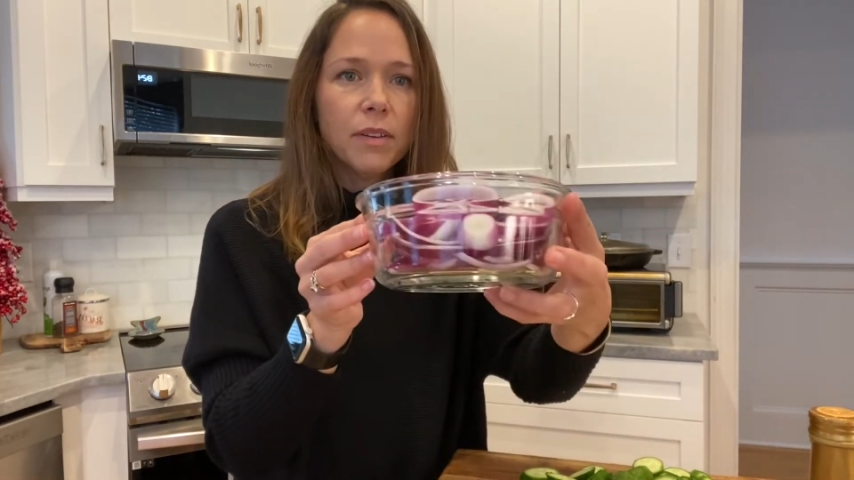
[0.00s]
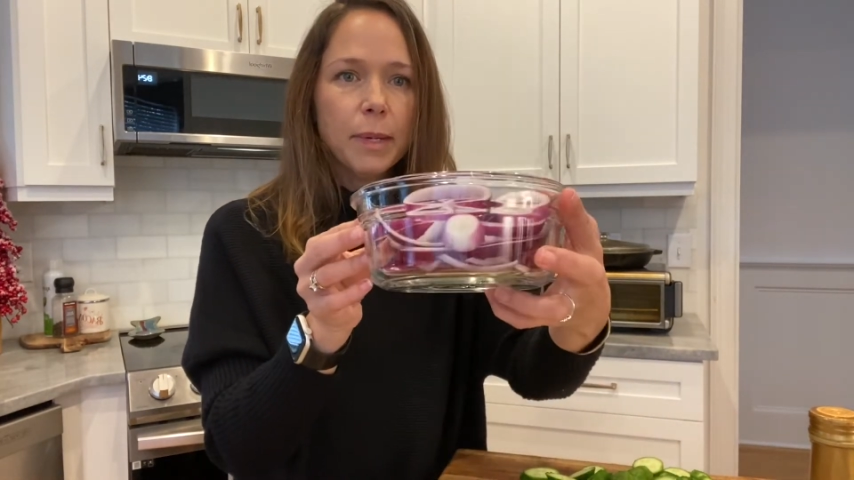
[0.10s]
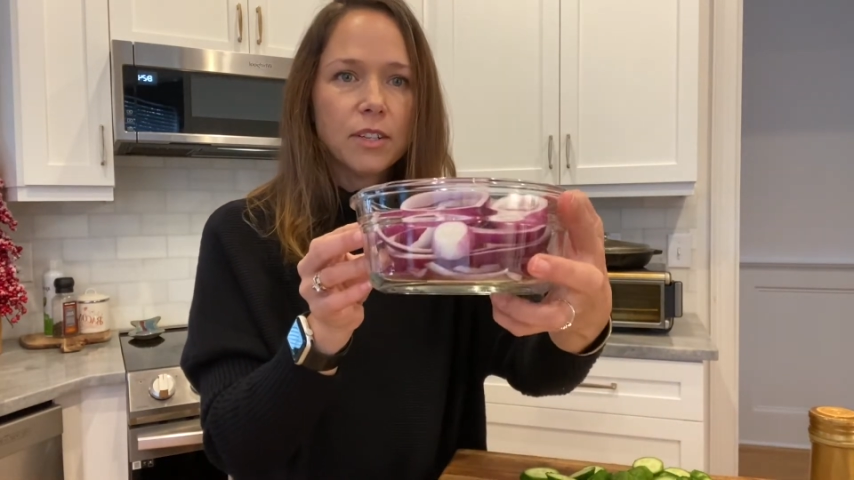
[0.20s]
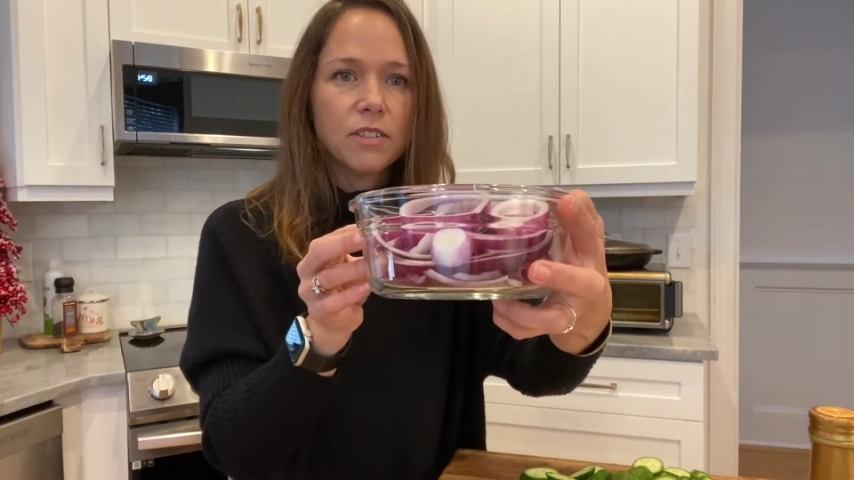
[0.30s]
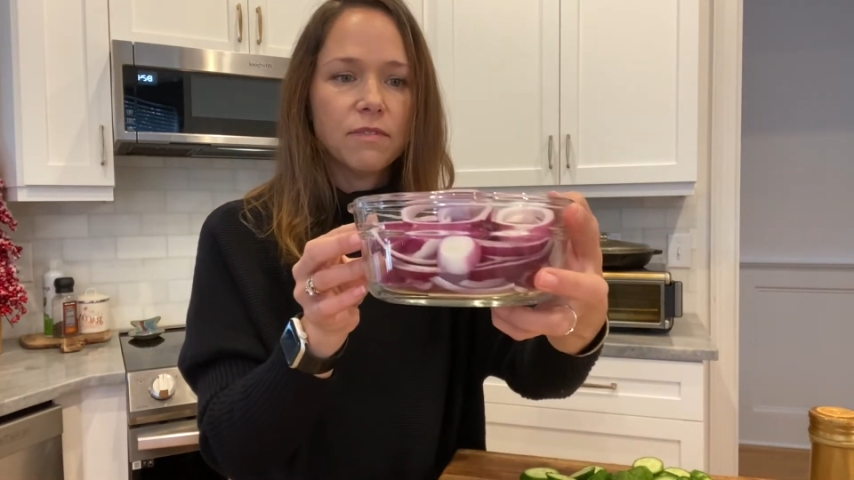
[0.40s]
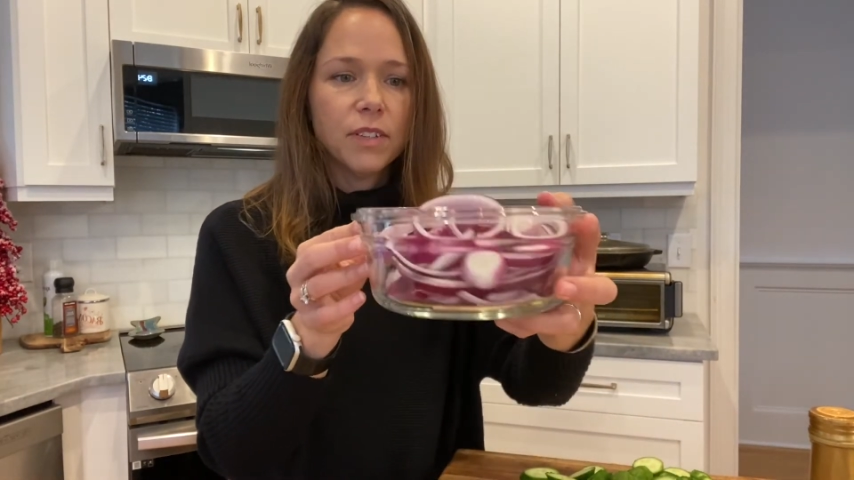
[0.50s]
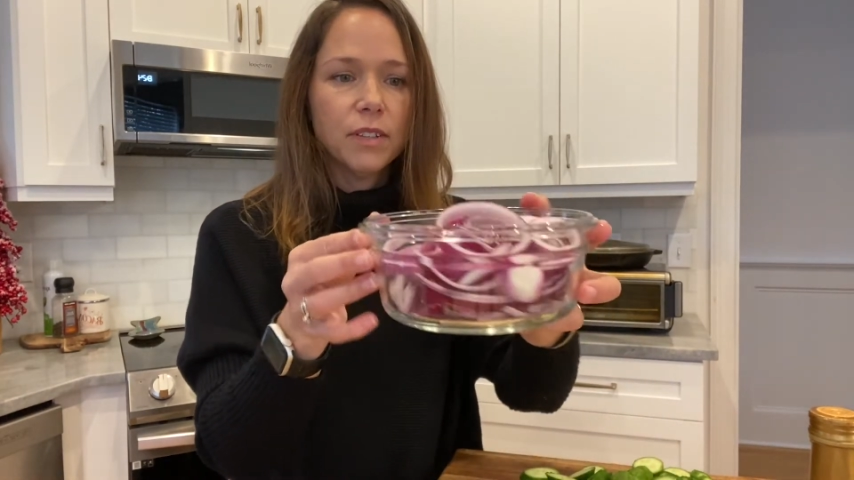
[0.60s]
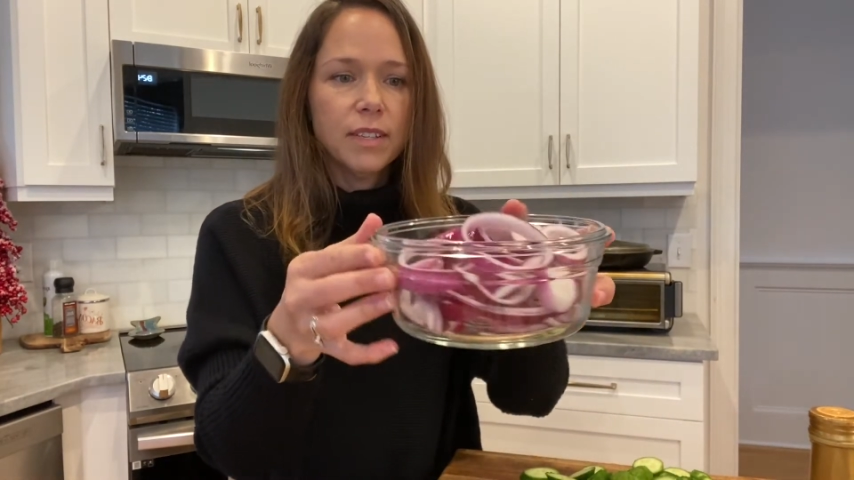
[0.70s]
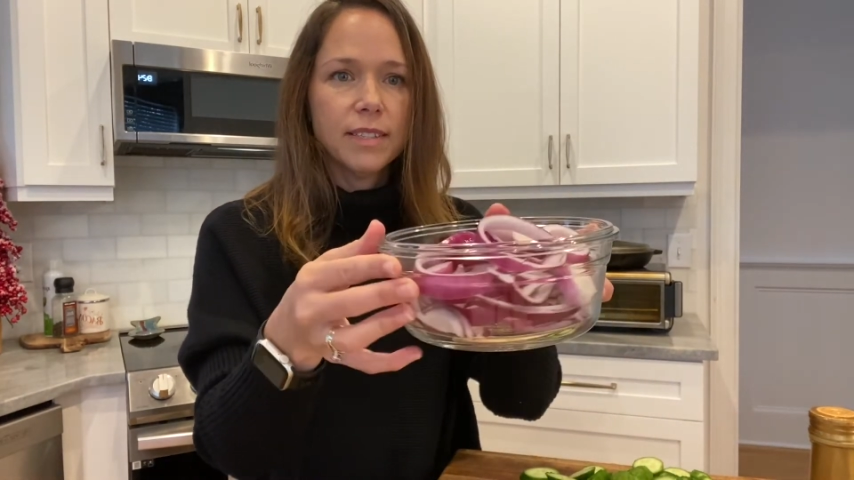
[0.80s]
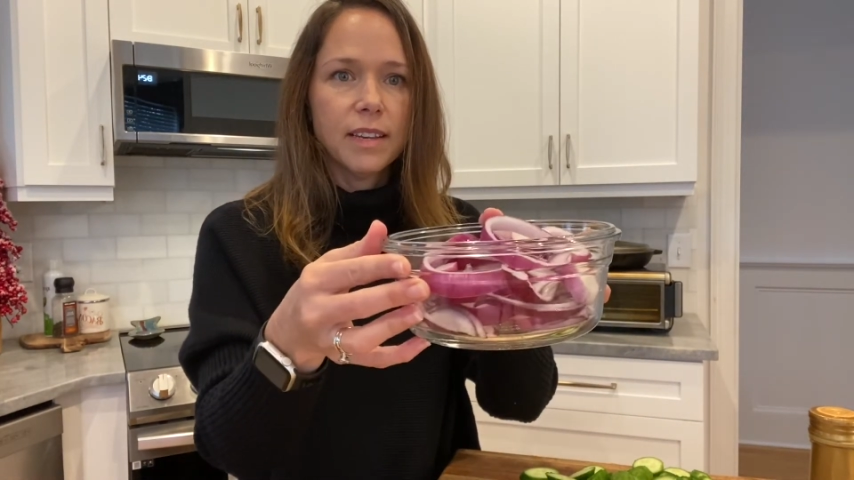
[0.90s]
much filled
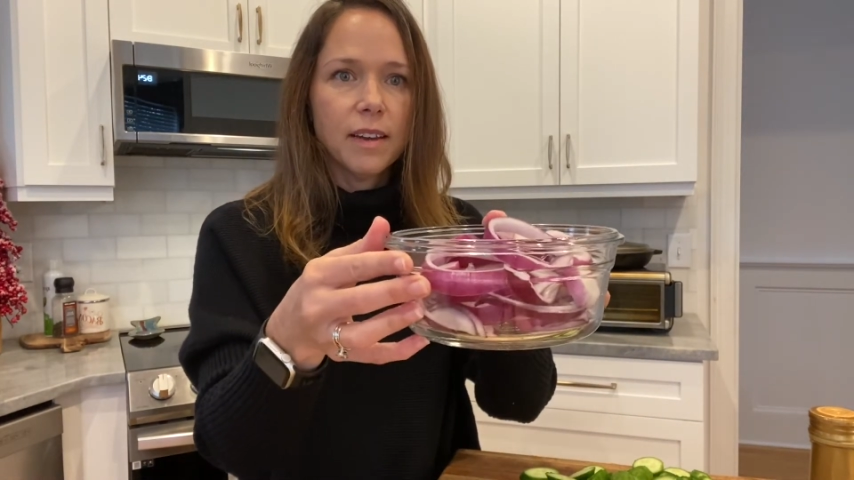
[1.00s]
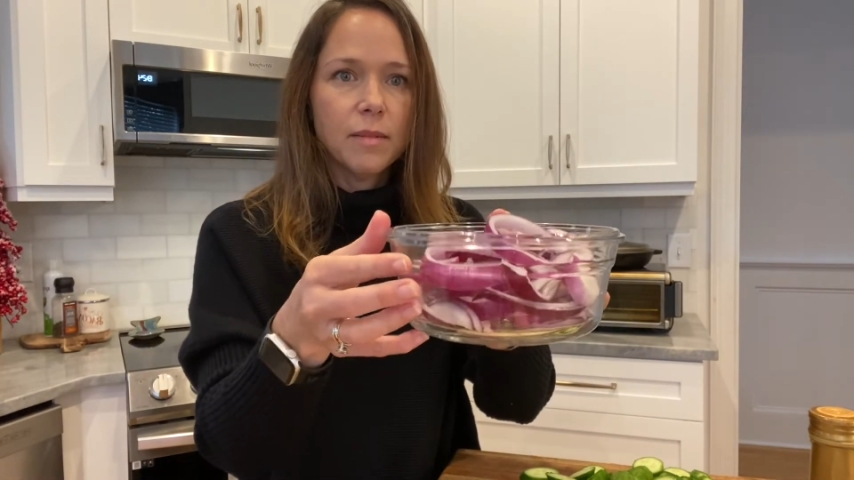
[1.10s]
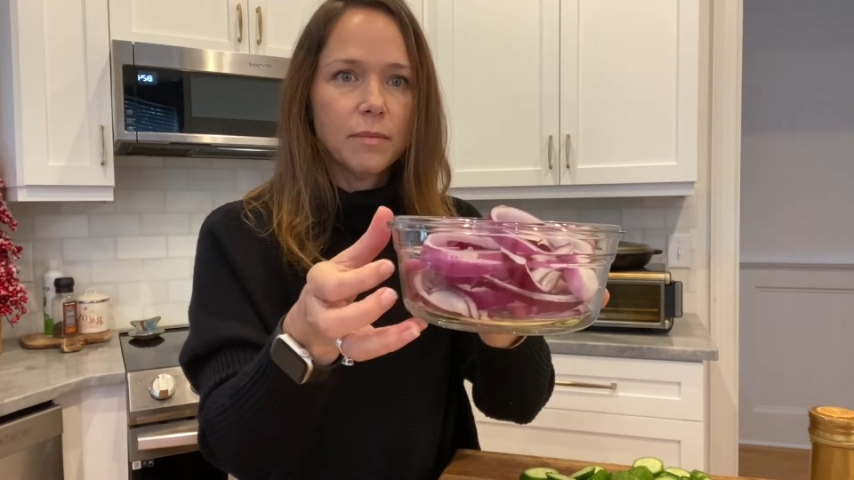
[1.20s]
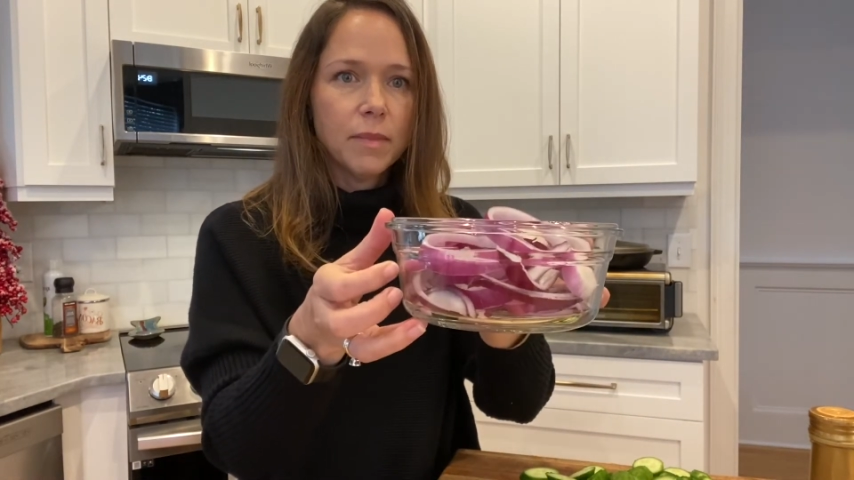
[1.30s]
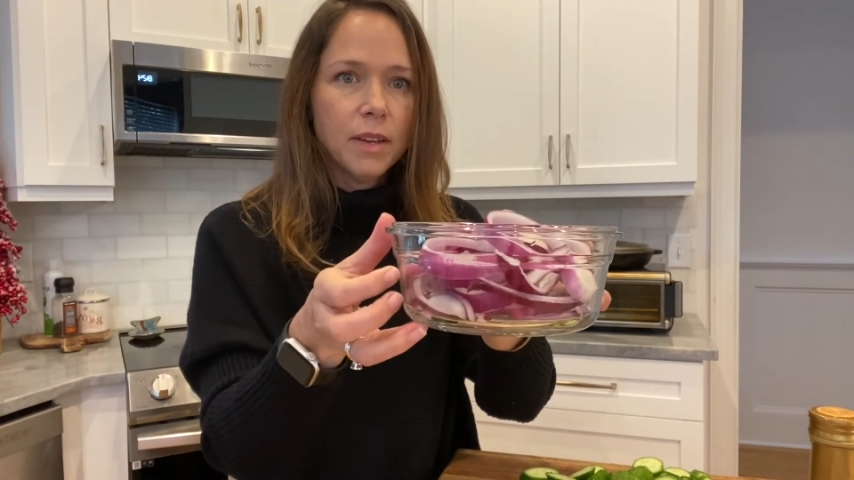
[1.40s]
this up.